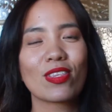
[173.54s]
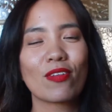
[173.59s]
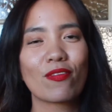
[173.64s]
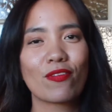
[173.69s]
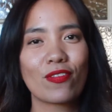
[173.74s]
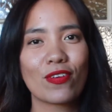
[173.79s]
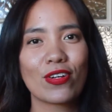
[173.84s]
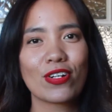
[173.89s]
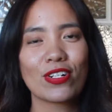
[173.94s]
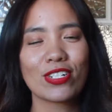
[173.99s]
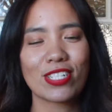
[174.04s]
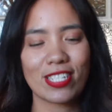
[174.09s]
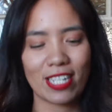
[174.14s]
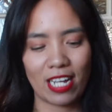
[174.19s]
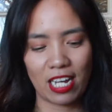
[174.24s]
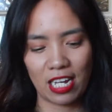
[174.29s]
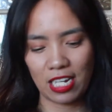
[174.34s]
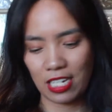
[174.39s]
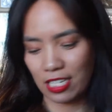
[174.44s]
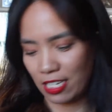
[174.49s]
first
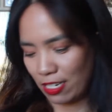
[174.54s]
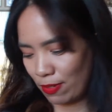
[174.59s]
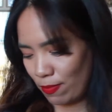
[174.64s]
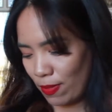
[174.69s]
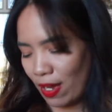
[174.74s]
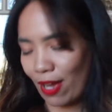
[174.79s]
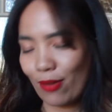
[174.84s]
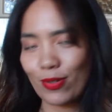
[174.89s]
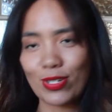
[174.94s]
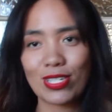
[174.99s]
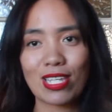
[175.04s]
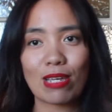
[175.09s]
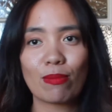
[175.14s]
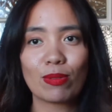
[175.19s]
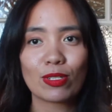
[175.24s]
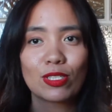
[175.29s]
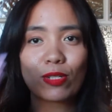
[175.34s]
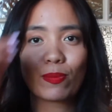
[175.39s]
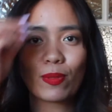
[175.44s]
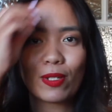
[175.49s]
item I was
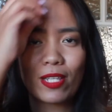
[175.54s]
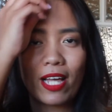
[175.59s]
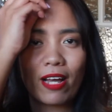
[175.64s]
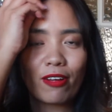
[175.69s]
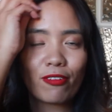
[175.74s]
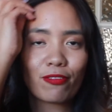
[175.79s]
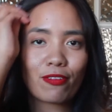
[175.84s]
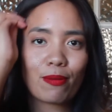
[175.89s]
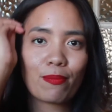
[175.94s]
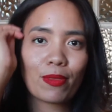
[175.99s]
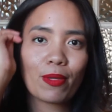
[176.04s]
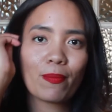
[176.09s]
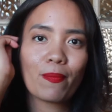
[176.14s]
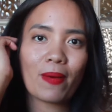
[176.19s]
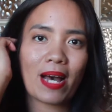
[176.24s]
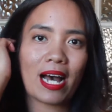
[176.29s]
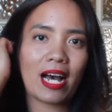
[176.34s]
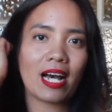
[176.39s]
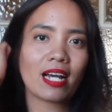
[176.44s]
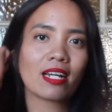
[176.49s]
able to pull out from the
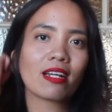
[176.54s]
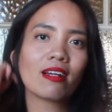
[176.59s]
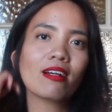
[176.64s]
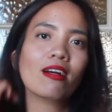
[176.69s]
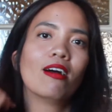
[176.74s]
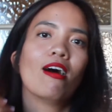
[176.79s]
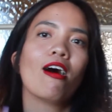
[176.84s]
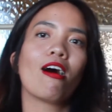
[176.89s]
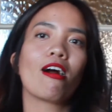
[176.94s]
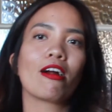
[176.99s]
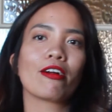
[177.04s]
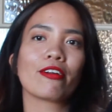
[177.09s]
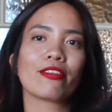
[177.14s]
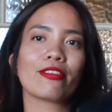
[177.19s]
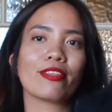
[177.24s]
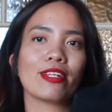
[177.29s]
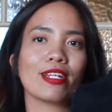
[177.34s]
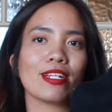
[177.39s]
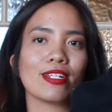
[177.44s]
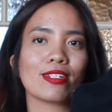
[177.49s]
bag are
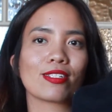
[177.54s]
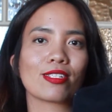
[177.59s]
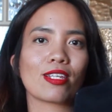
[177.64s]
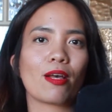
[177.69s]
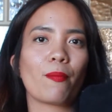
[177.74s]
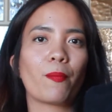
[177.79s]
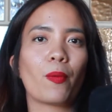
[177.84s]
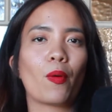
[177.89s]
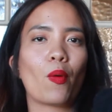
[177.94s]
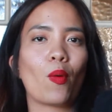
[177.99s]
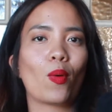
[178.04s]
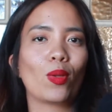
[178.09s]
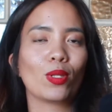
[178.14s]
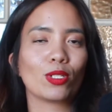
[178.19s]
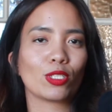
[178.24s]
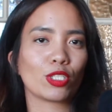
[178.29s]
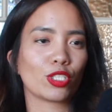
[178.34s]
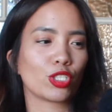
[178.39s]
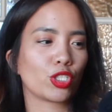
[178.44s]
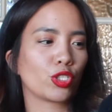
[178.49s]
these
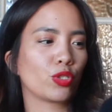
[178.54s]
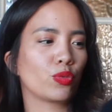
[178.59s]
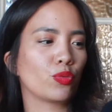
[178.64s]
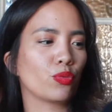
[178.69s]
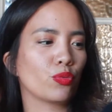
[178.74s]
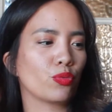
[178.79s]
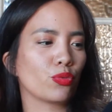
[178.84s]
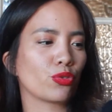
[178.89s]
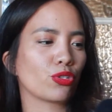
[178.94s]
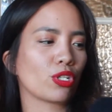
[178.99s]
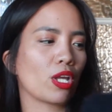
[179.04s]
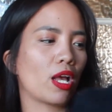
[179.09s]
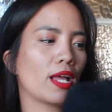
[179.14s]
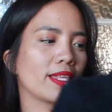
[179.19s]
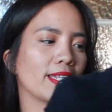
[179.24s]
pole shoes.